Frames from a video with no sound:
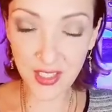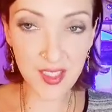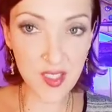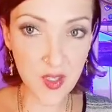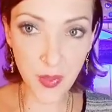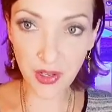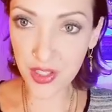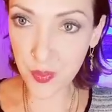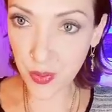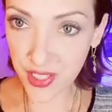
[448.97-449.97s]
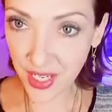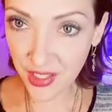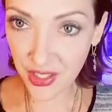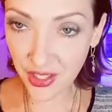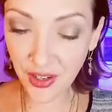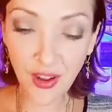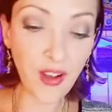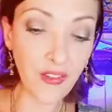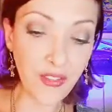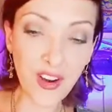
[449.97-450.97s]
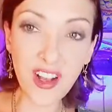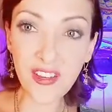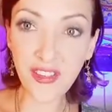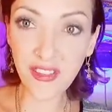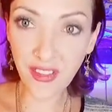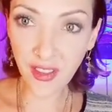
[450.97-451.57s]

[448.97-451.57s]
It's spirit's protection for us,